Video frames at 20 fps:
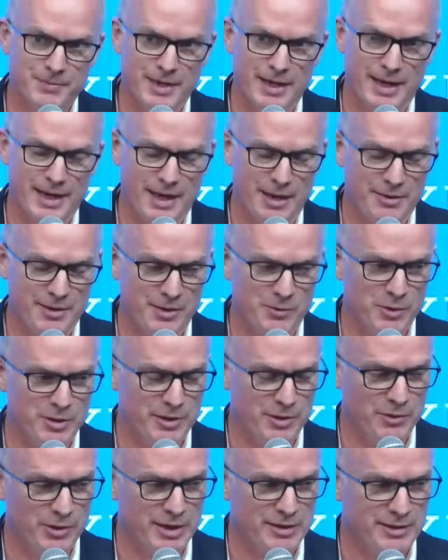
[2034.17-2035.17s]
And I think one
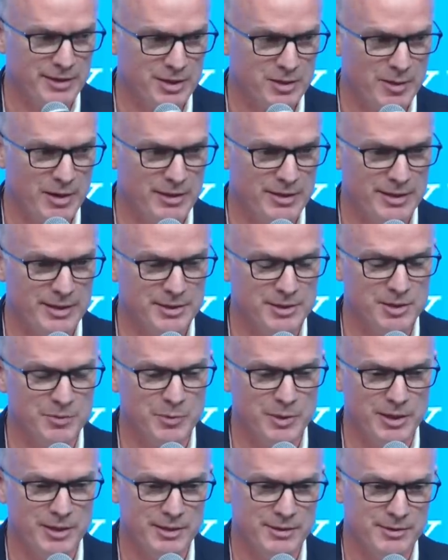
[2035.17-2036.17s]
of the great things about the
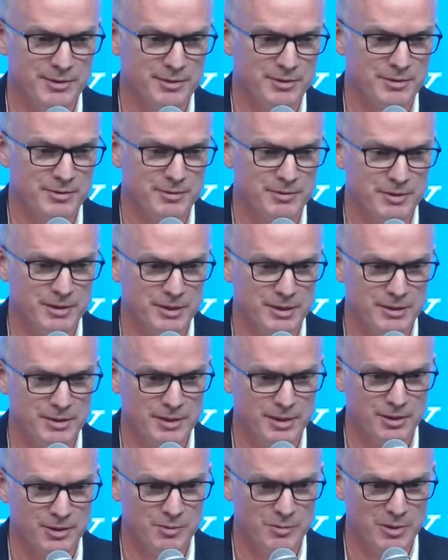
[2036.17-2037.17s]
ACP is it's
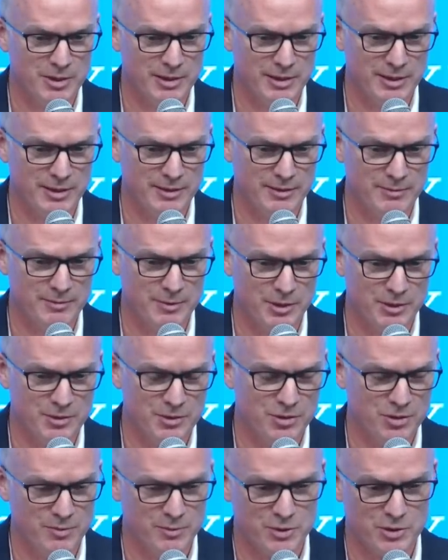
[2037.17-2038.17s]
ultimately the
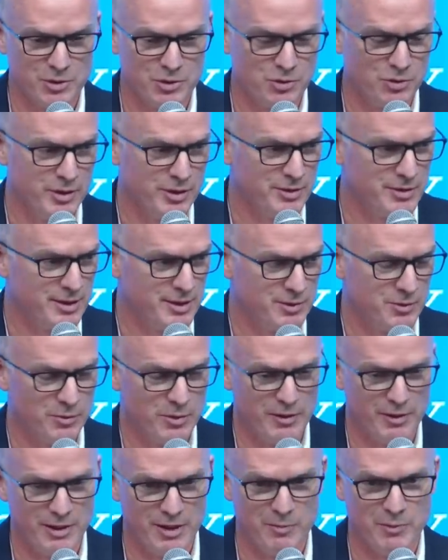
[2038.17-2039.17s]
consumer's choice as to
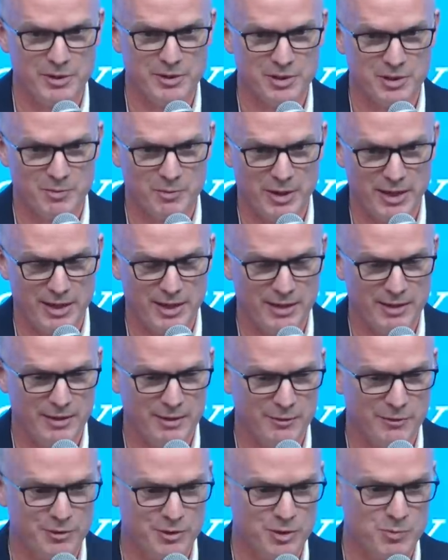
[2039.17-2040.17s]
whether they participate in it in
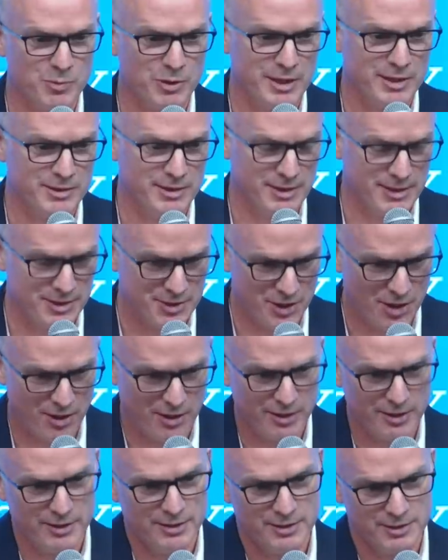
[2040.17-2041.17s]
the first place. It is
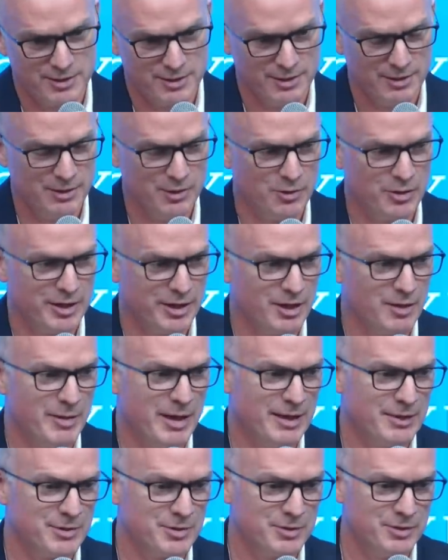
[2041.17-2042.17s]
targeted to lower-income
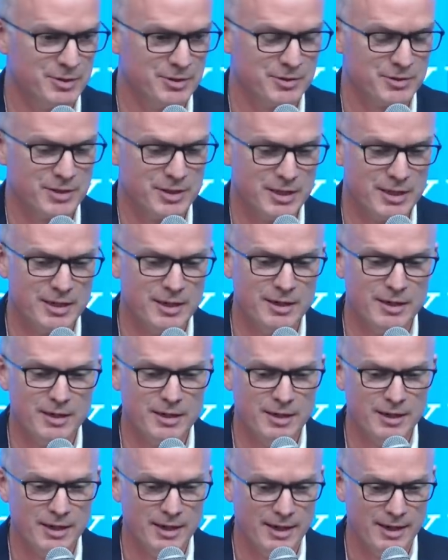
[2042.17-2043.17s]
households.
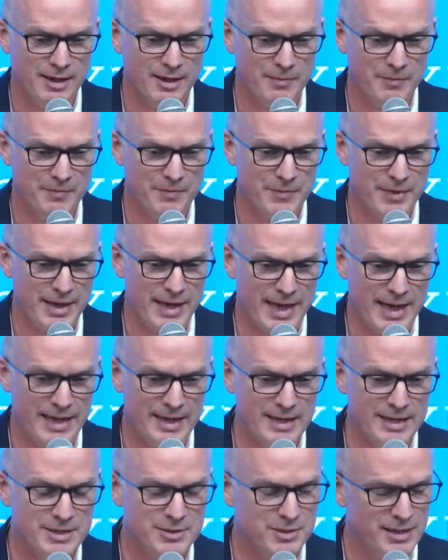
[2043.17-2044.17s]
And
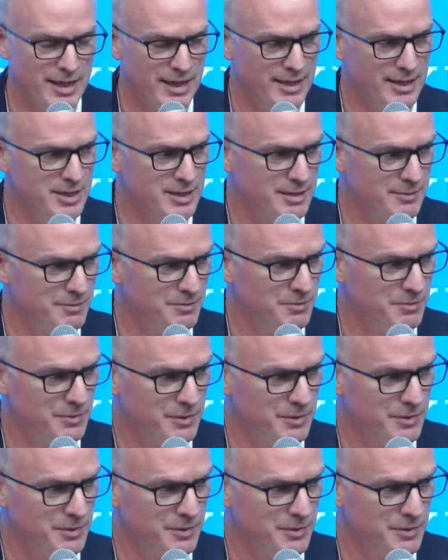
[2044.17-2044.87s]
it is